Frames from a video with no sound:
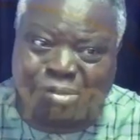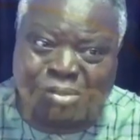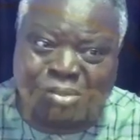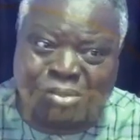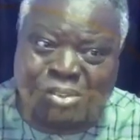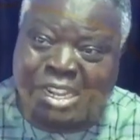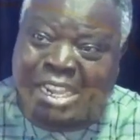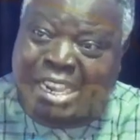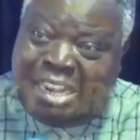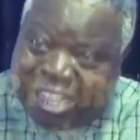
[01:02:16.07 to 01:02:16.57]

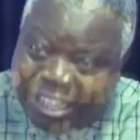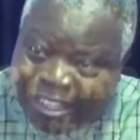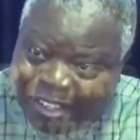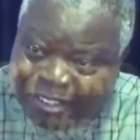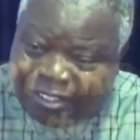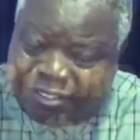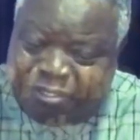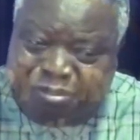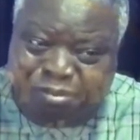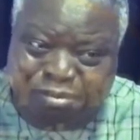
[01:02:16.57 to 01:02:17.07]

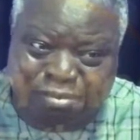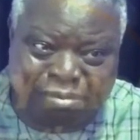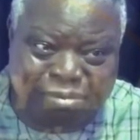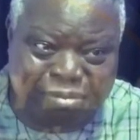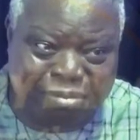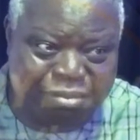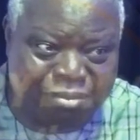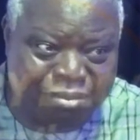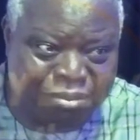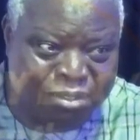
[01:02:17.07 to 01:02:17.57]
Really.
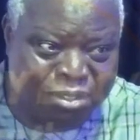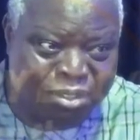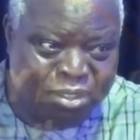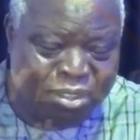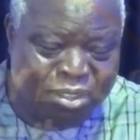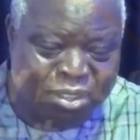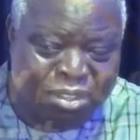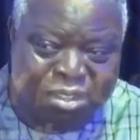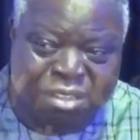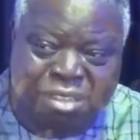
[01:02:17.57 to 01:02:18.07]

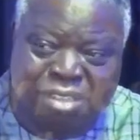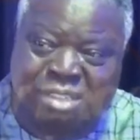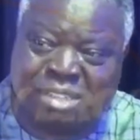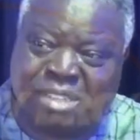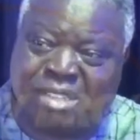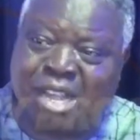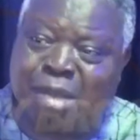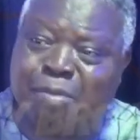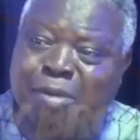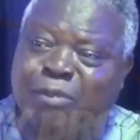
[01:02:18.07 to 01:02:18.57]

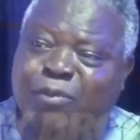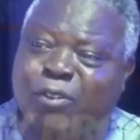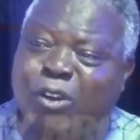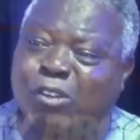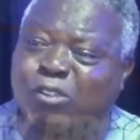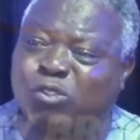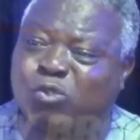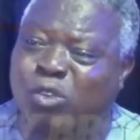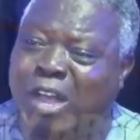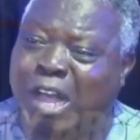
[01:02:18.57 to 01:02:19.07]
Some of
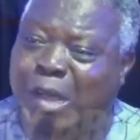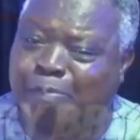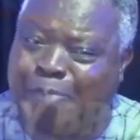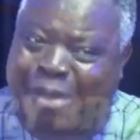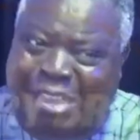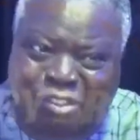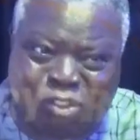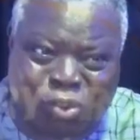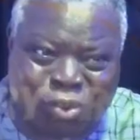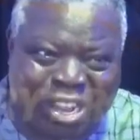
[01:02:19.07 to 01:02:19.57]
us who are
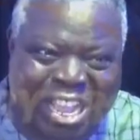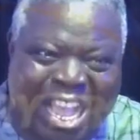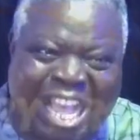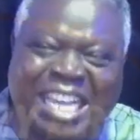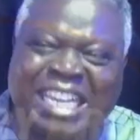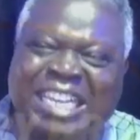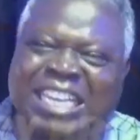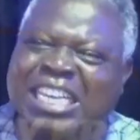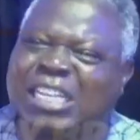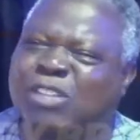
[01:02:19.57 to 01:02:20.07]
pastors
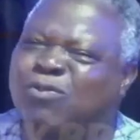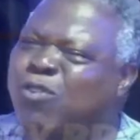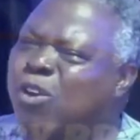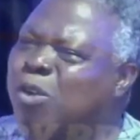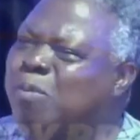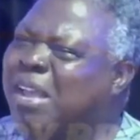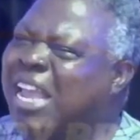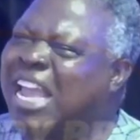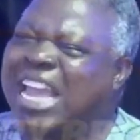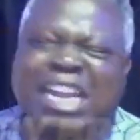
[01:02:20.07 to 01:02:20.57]
can eat
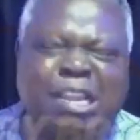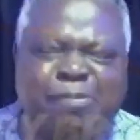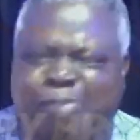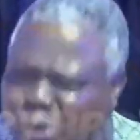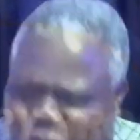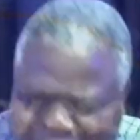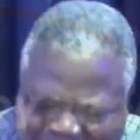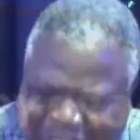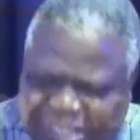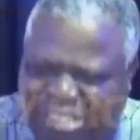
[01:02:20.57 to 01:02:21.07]
from
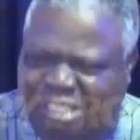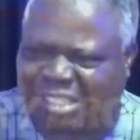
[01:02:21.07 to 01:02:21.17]
anybody.